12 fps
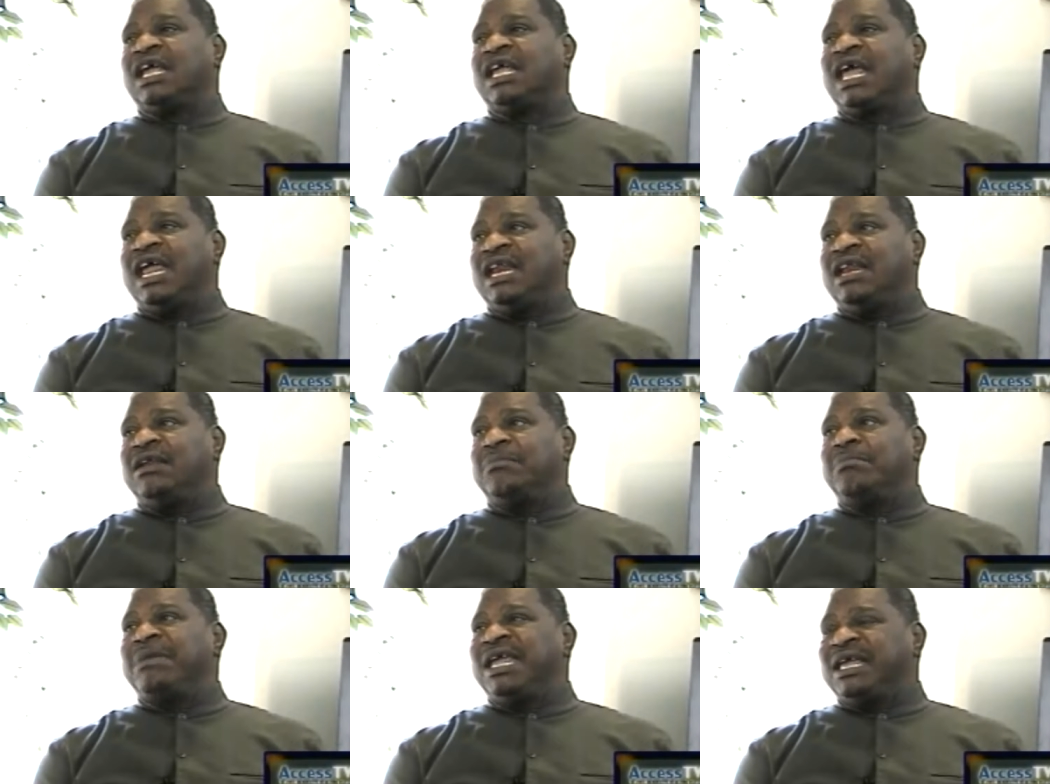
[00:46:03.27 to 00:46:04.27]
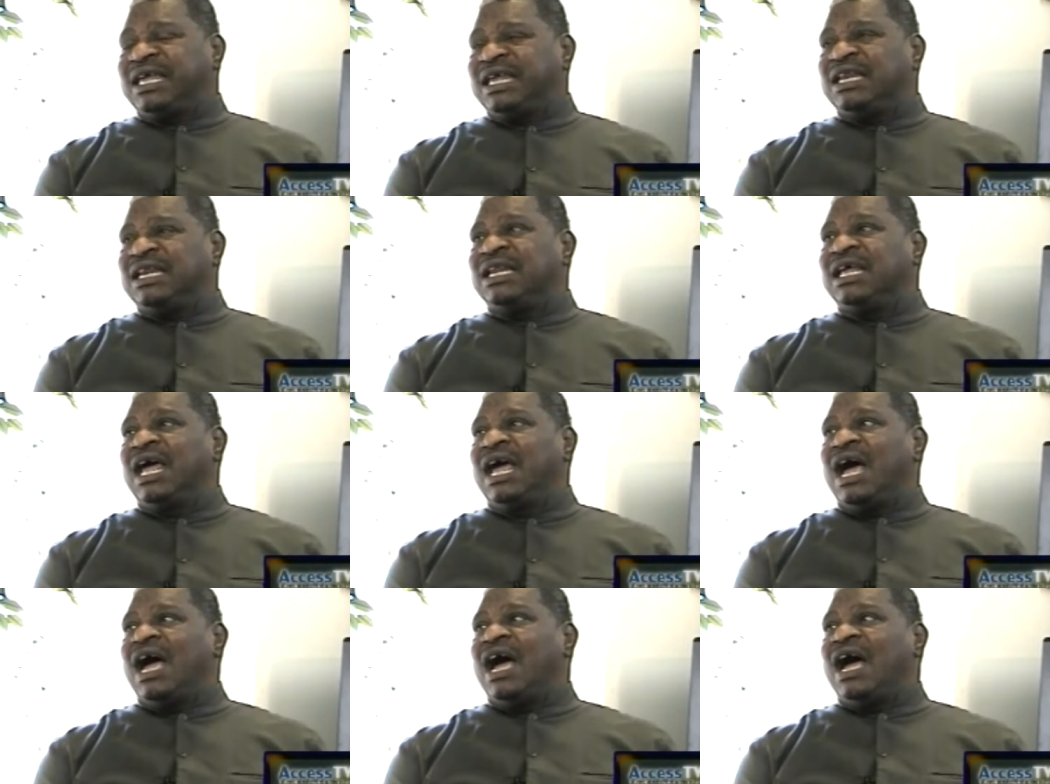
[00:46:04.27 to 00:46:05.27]
gain, making
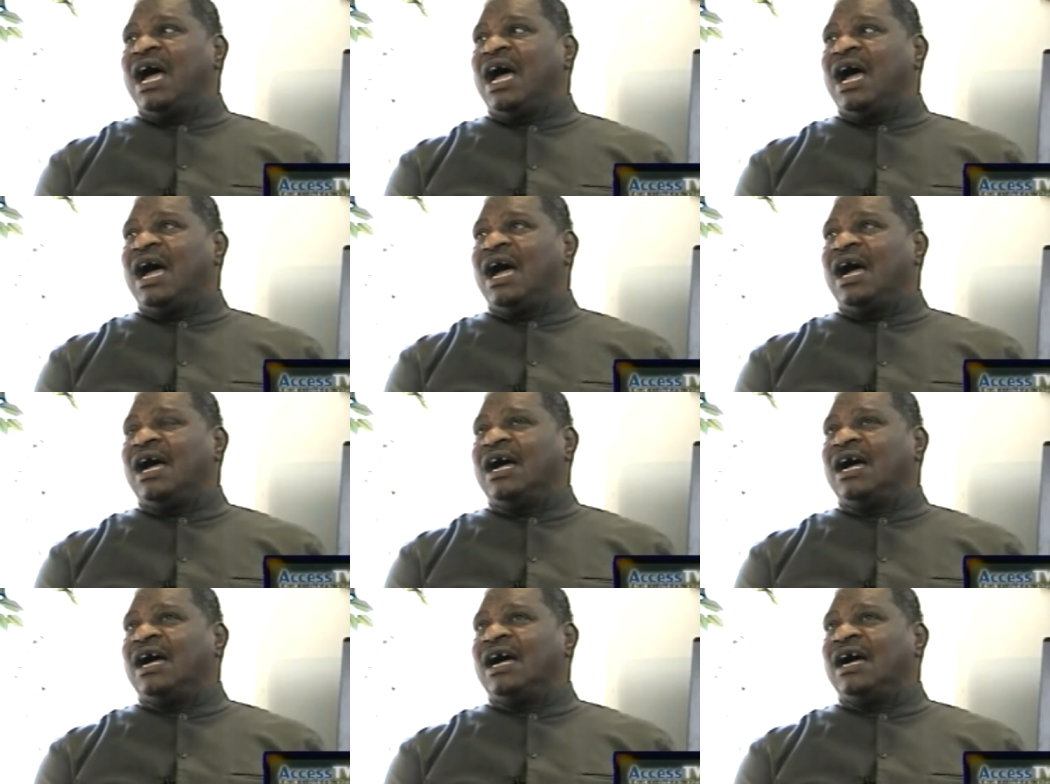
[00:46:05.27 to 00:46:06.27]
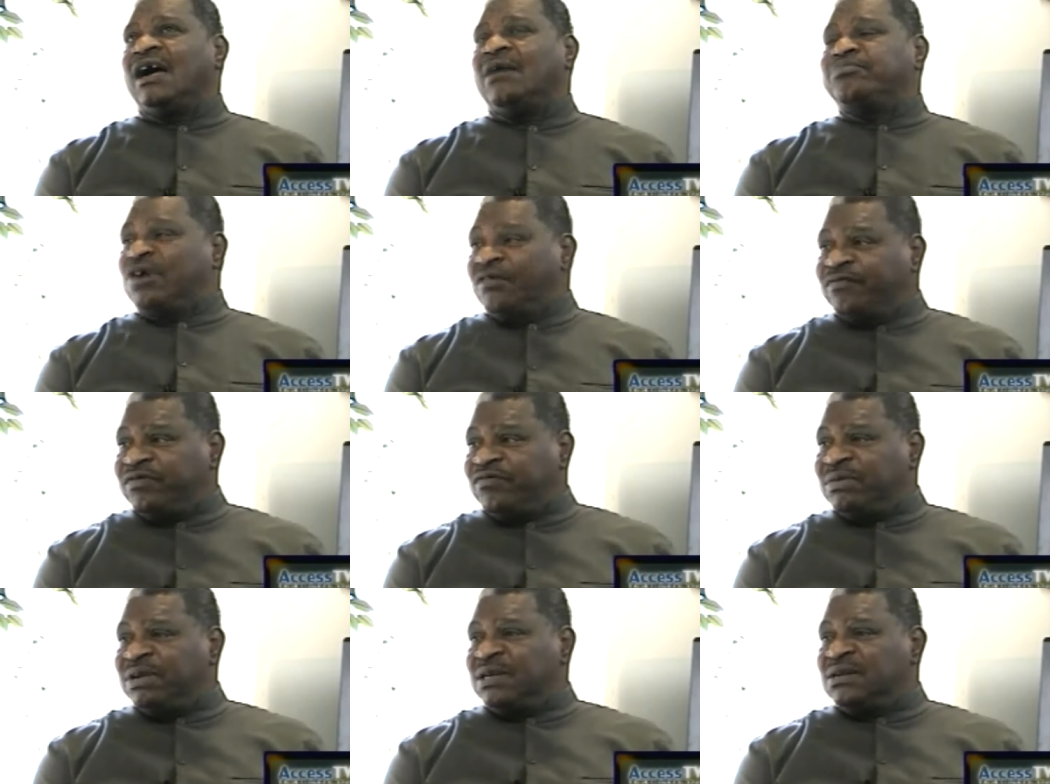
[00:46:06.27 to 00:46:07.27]
uh, uh, a profit
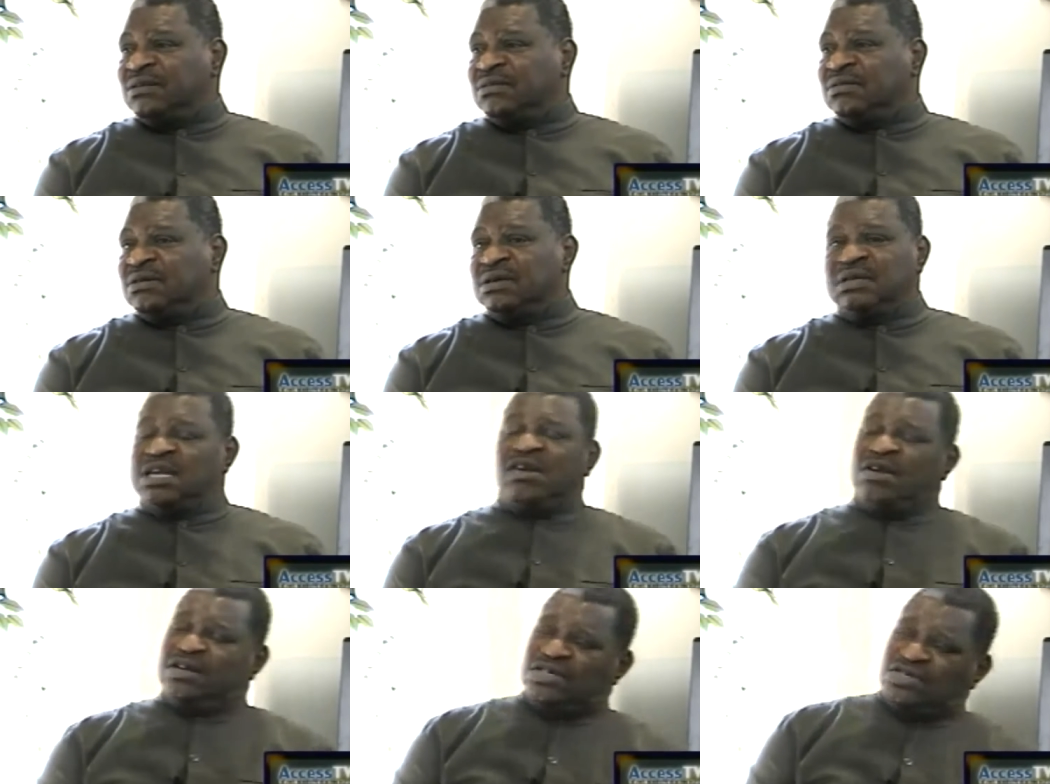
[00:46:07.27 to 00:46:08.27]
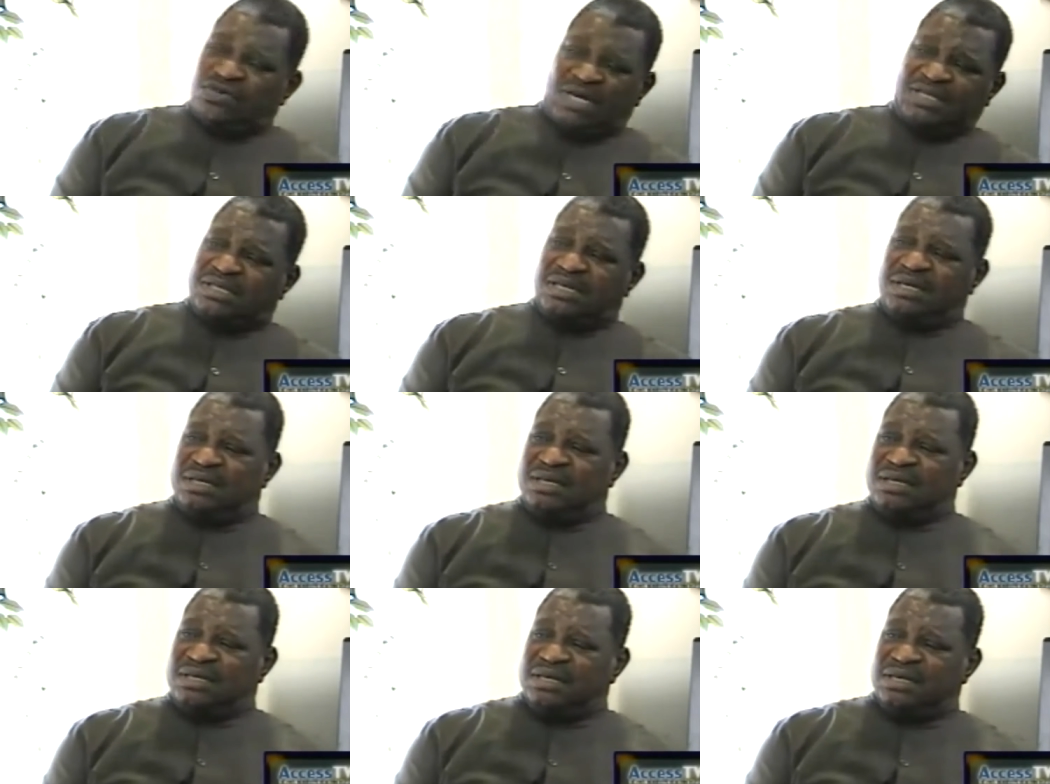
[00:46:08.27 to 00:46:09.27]
from it, they're not interested.
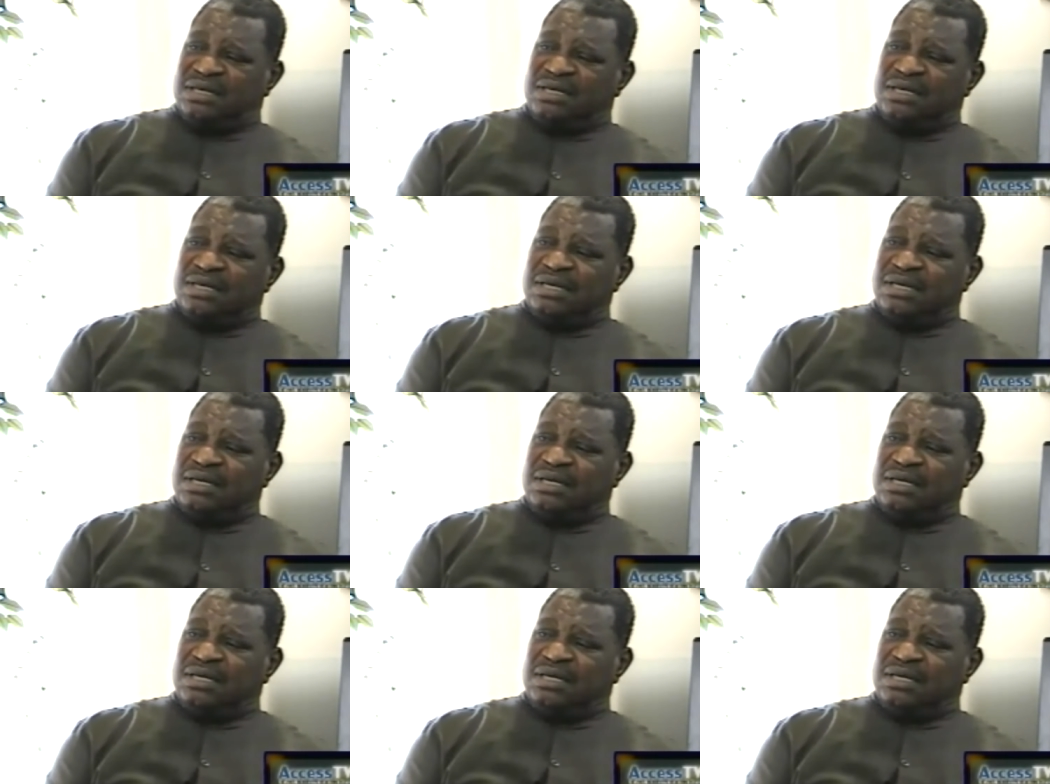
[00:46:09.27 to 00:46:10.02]
So